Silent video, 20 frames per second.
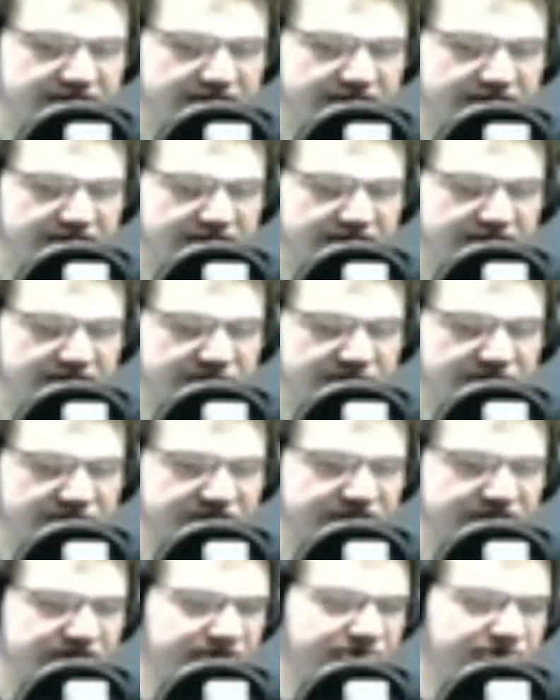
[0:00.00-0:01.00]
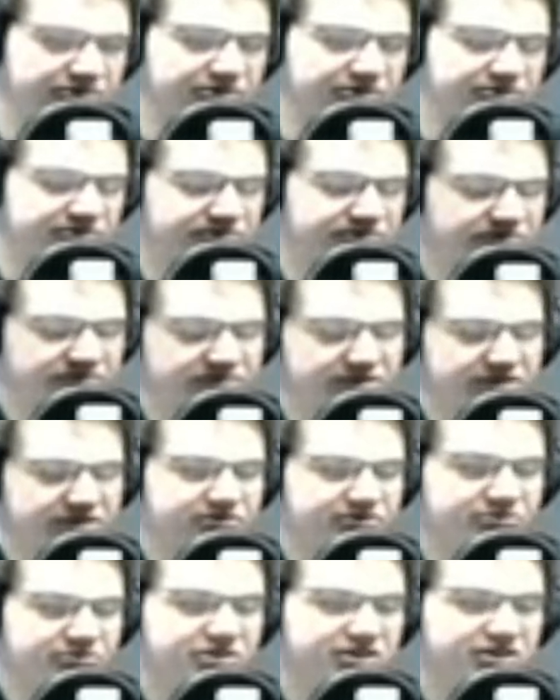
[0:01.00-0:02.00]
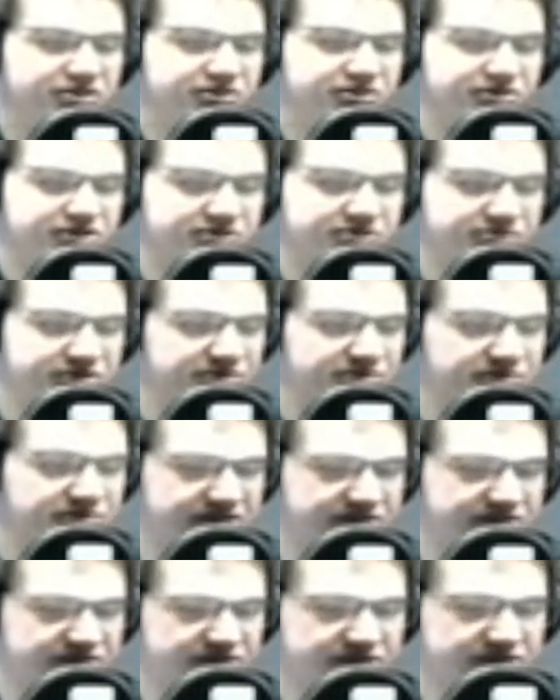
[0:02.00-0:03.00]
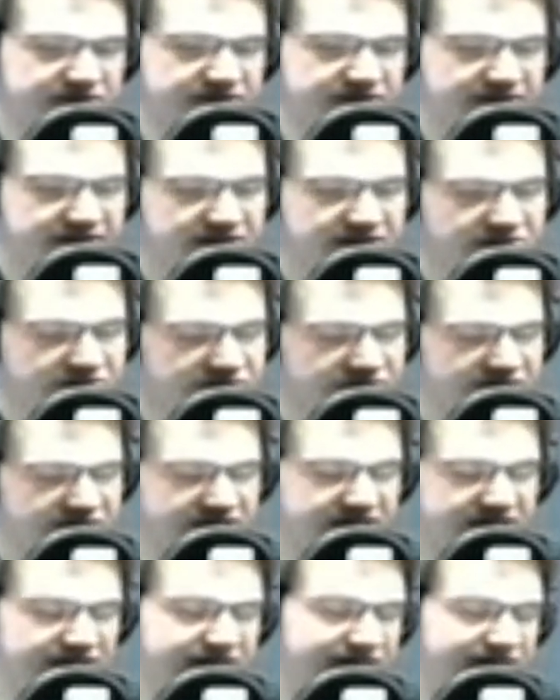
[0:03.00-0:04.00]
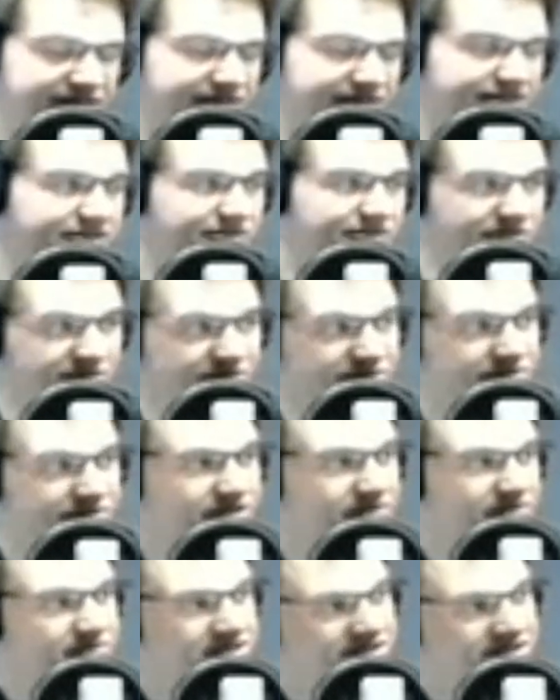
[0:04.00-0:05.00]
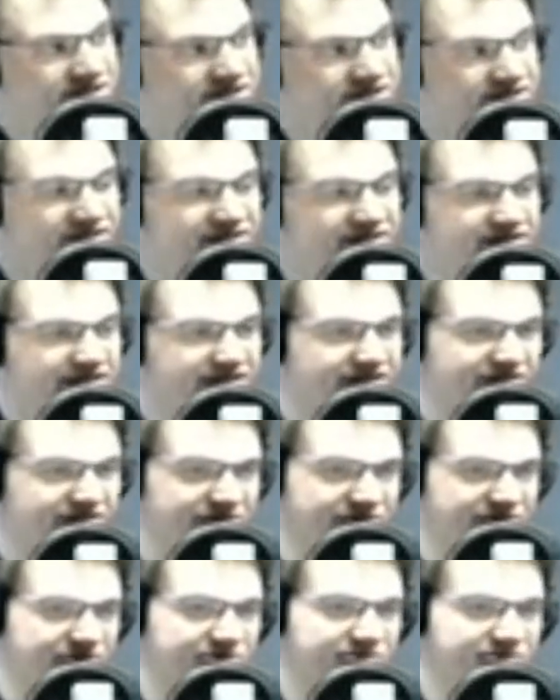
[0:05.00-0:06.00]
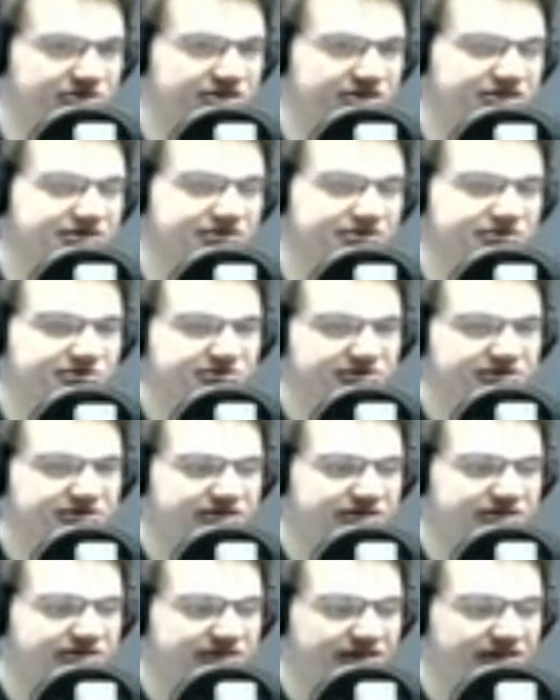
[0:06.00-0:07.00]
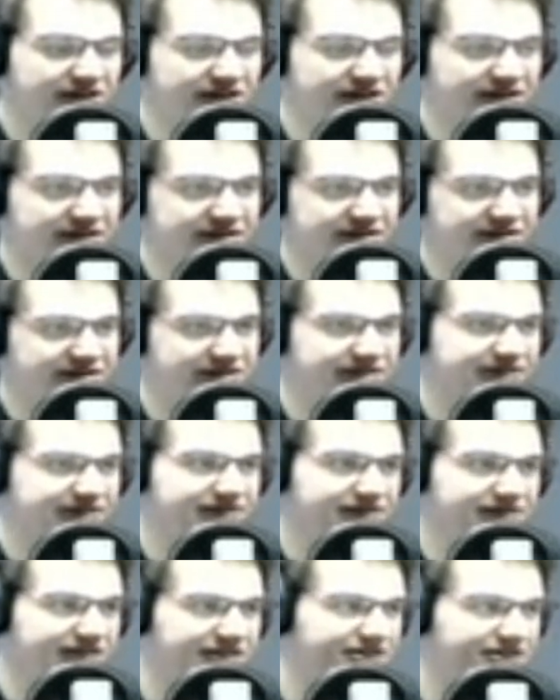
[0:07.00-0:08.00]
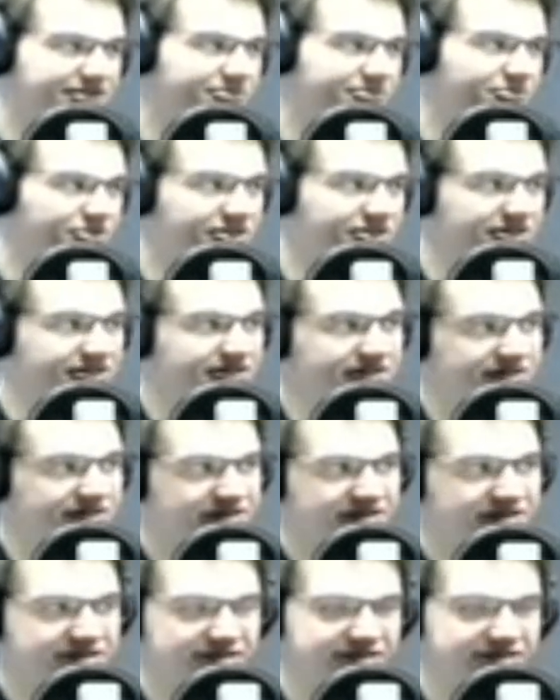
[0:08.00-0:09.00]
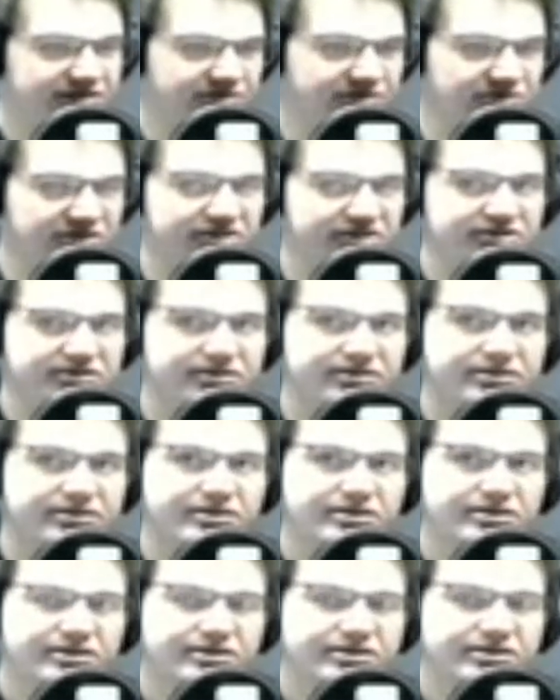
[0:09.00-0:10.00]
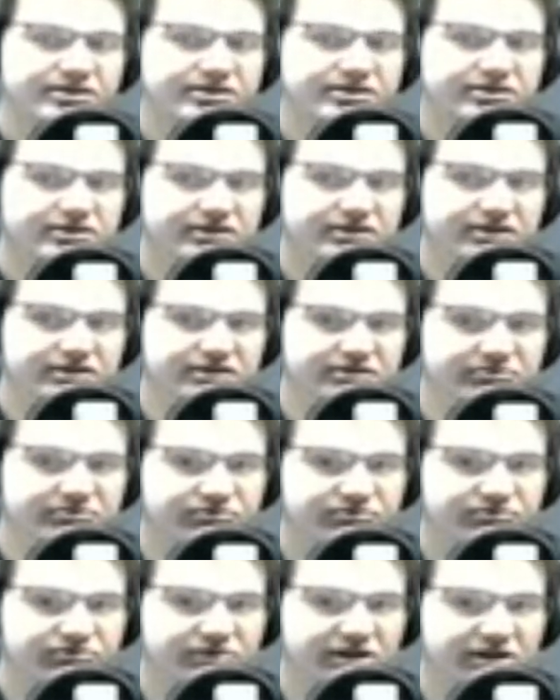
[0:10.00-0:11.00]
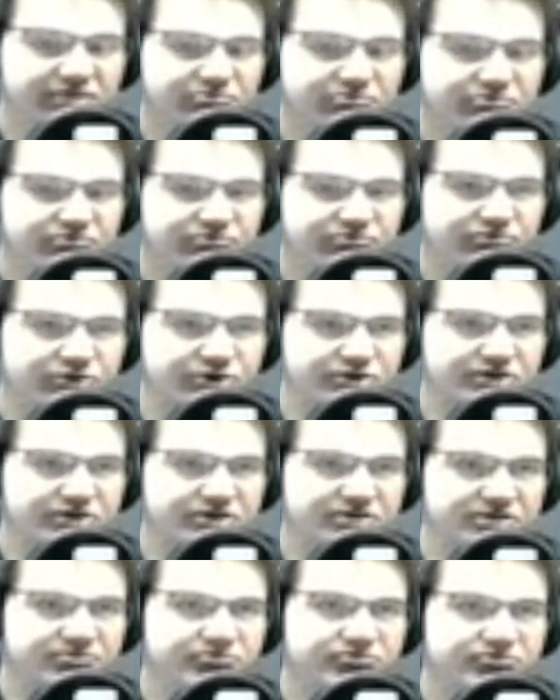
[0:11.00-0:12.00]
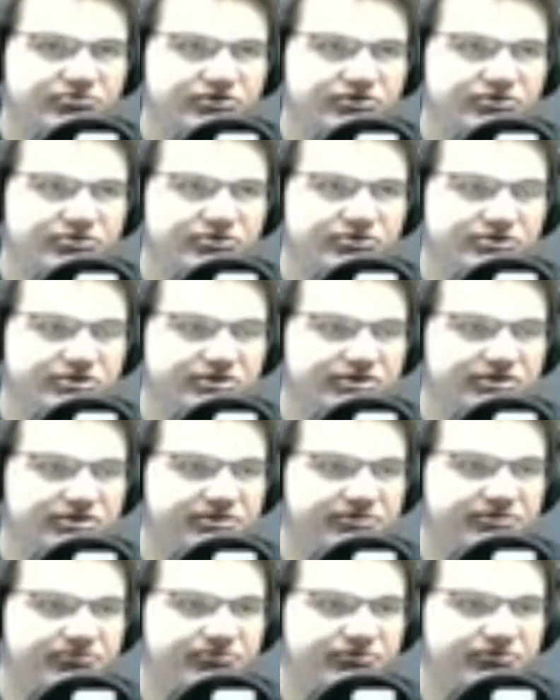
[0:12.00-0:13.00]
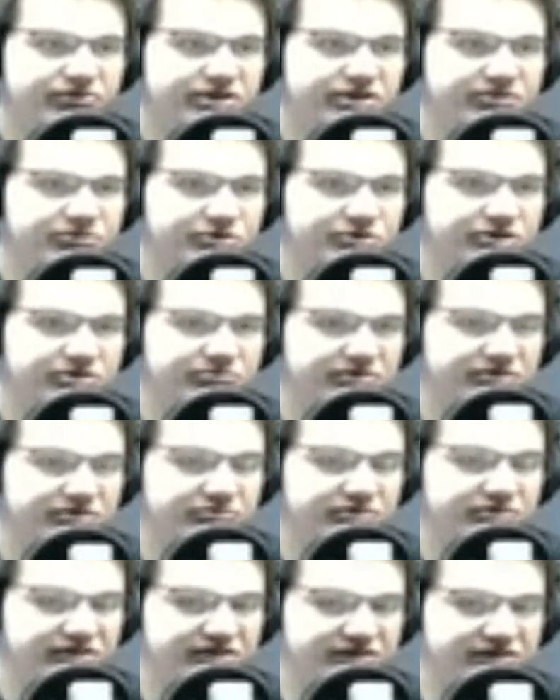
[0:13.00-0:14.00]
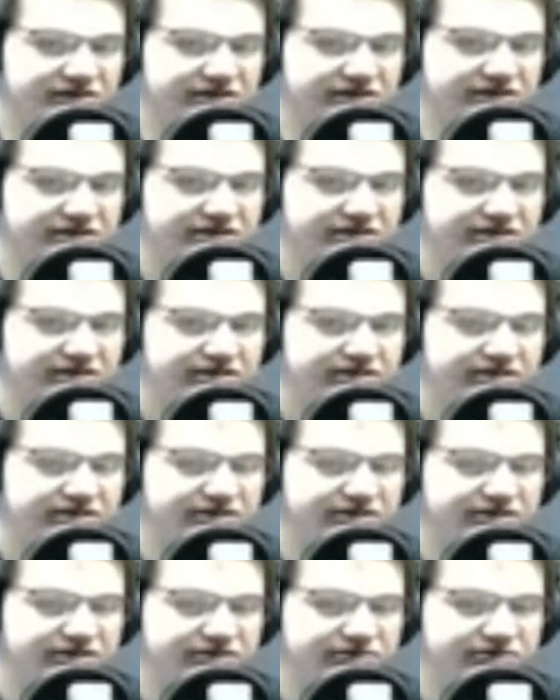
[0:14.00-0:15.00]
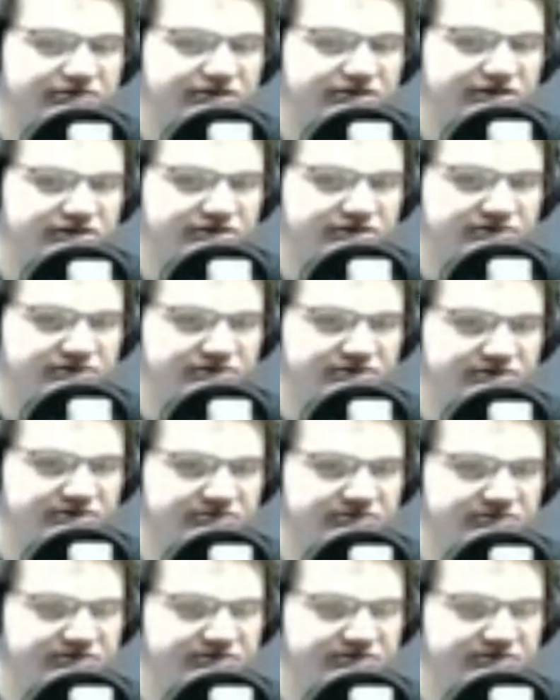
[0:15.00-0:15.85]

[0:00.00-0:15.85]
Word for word: I mean, there's different models and perspectives that you can take with that, like an external dimension and an internal one, or a I, it, they, we dimension. I personally prefer the framework by Biesta, the philosopher, with